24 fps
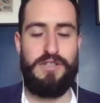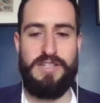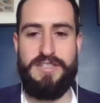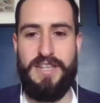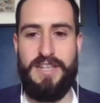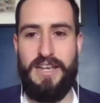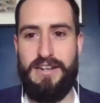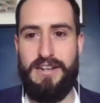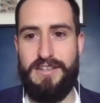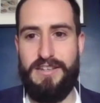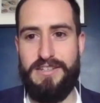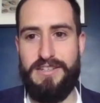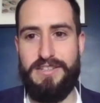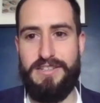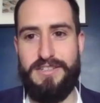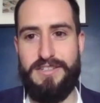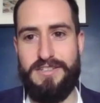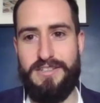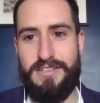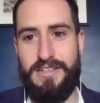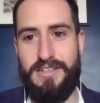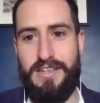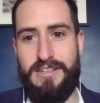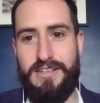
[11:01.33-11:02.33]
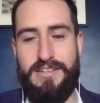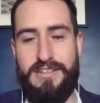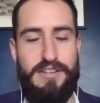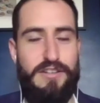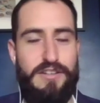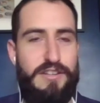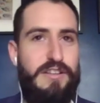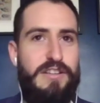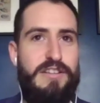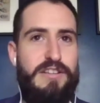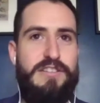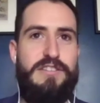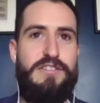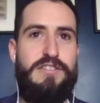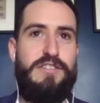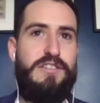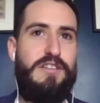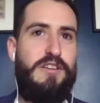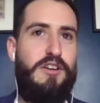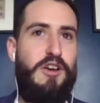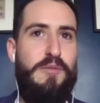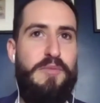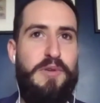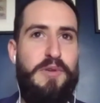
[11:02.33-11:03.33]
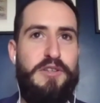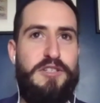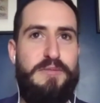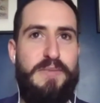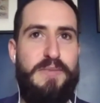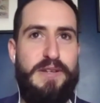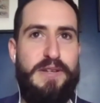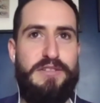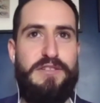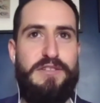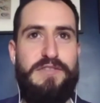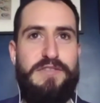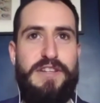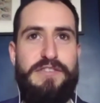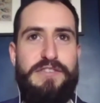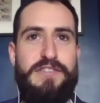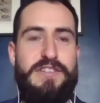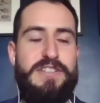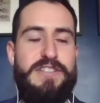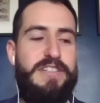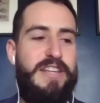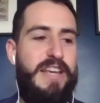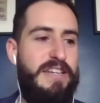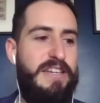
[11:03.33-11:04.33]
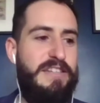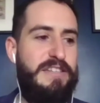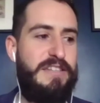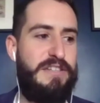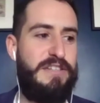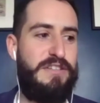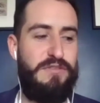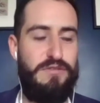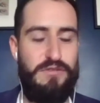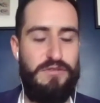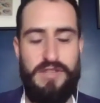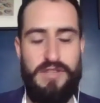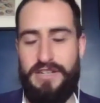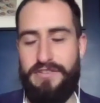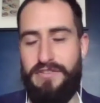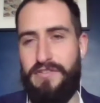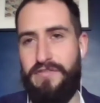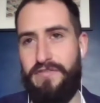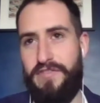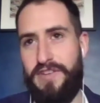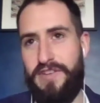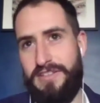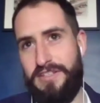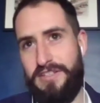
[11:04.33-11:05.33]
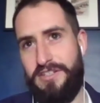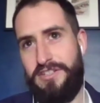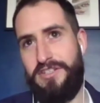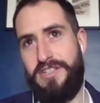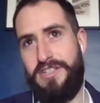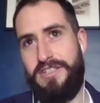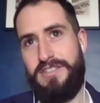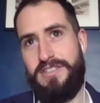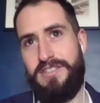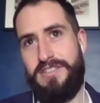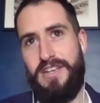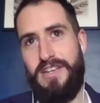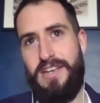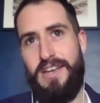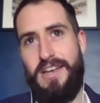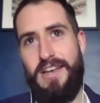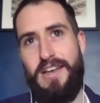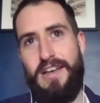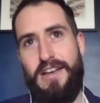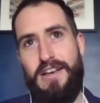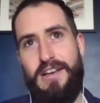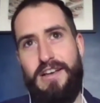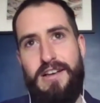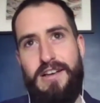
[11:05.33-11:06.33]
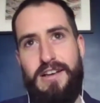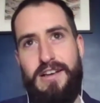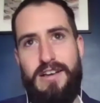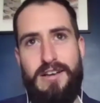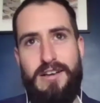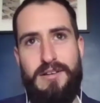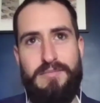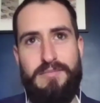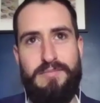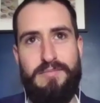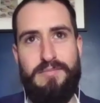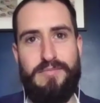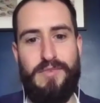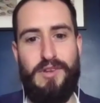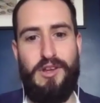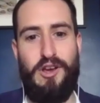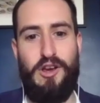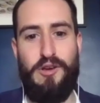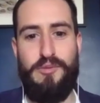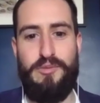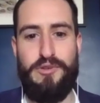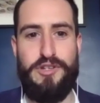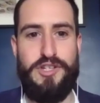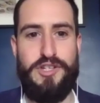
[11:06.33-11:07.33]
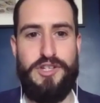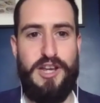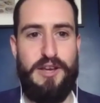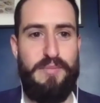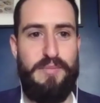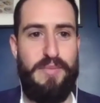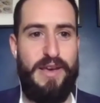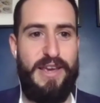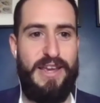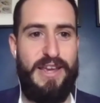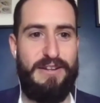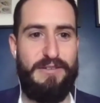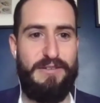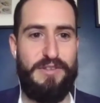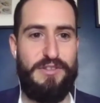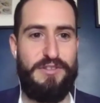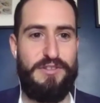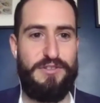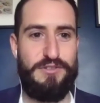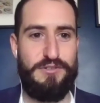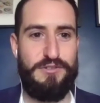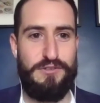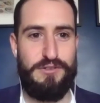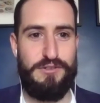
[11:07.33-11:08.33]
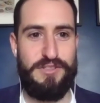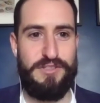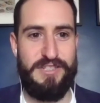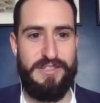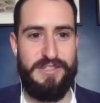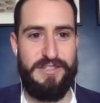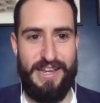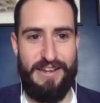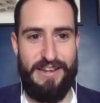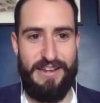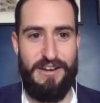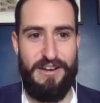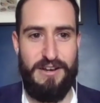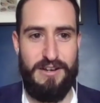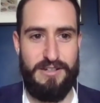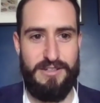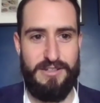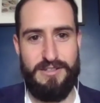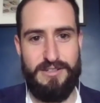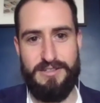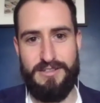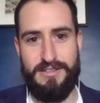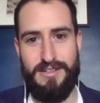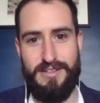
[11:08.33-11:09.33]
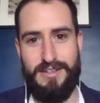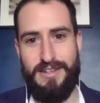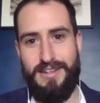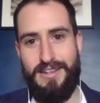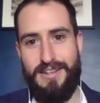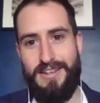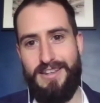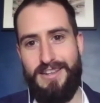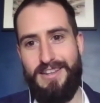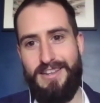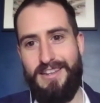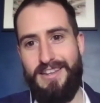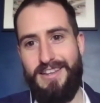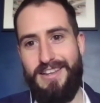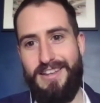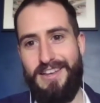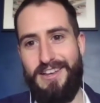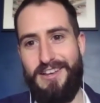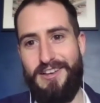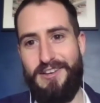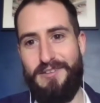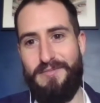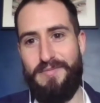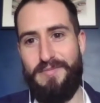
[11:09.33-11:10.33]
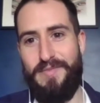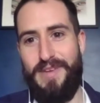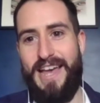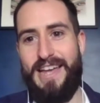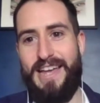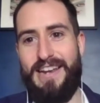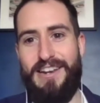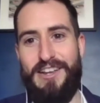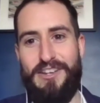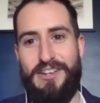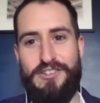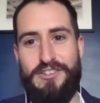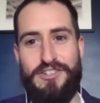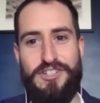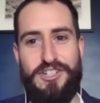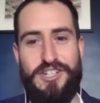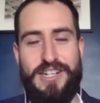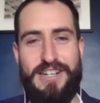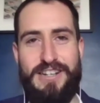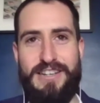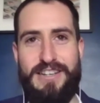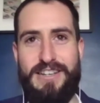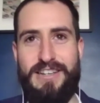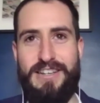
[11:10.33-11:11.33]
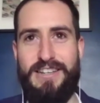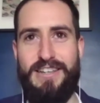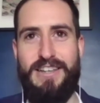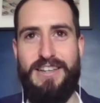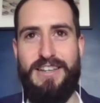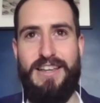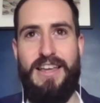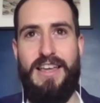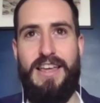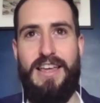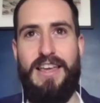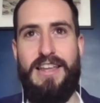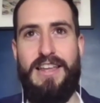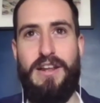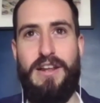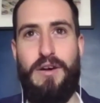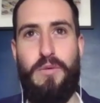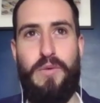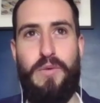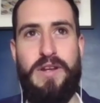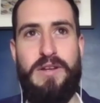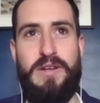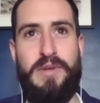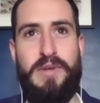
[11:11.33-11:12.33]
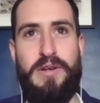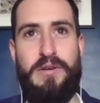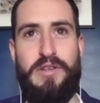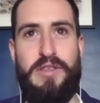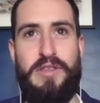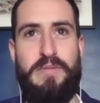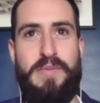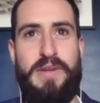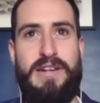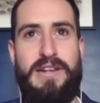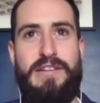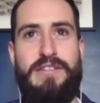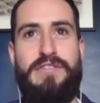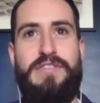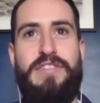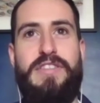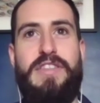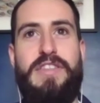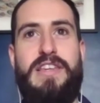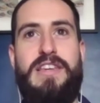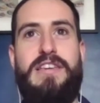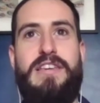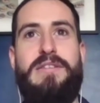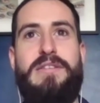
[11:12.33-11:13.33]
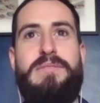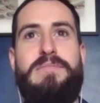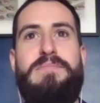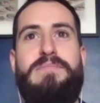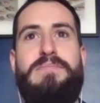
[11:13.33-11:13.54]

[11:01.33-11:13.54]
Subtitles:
the cellars, did copious amounts of different tastings to all the different vintages. Opened champagne with swords in their garden. Had lunch in a windmill in the middle of the